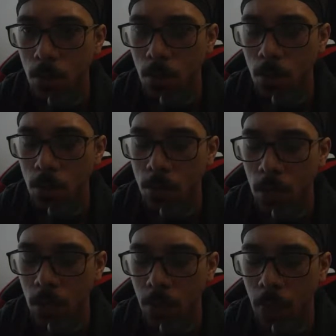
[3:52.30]
there's
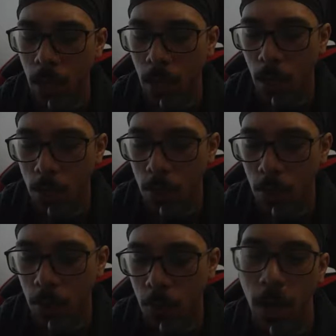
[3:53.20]
like a page where
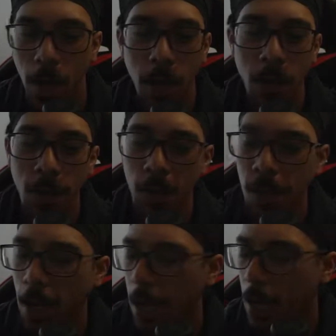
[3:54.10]
you write everything
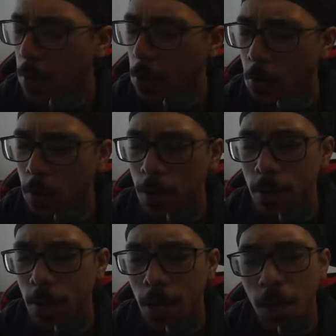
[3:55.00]
that happened throughout the
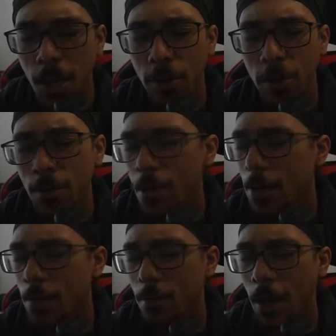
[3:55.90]
day, or you
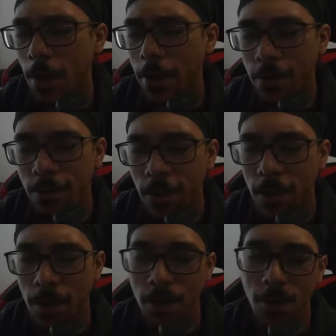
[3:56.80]
write how you're feeling.
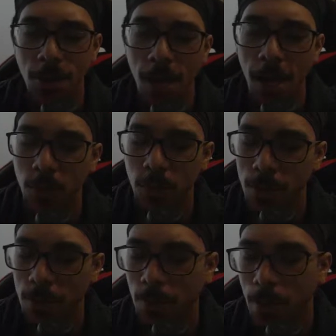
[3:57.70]
There's
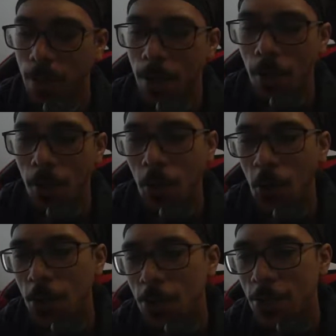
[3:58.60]
options to pick
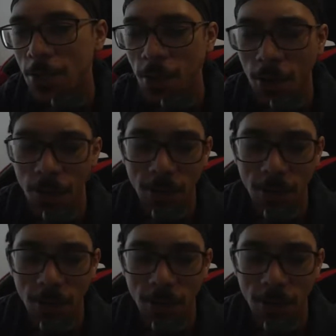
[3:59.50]
what song you're